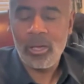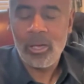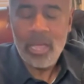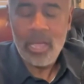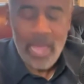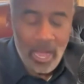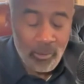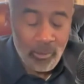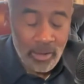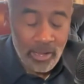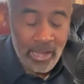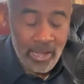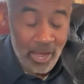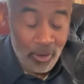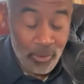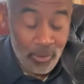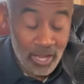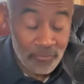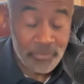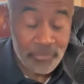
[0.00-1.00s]
How
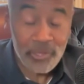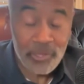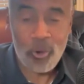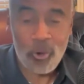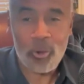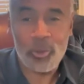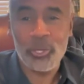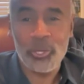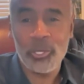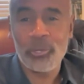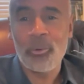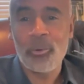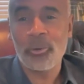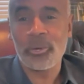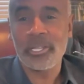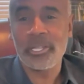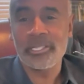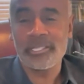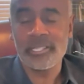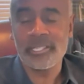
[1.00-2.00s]
healthy are you going
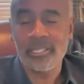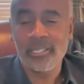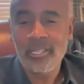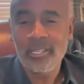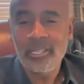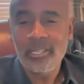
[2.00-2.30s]
into